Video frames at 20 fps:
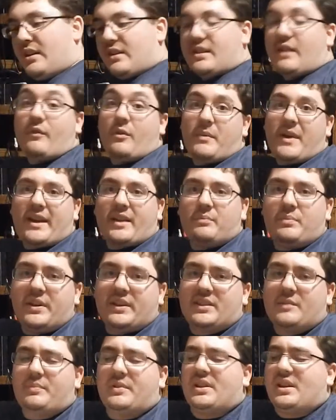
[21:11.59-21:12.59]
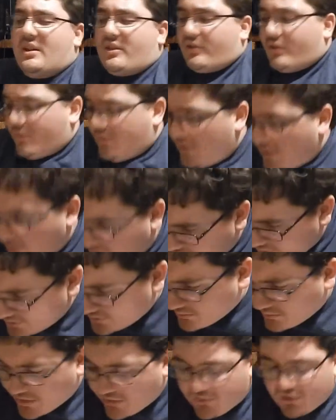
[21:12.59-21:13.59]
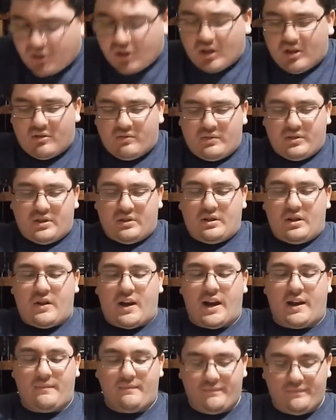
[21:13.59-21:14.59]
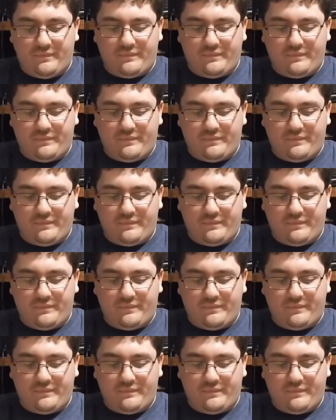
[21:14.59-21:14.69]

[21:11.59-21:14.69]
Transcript: So I went back and picked up another, including Above the Law over there. Alright.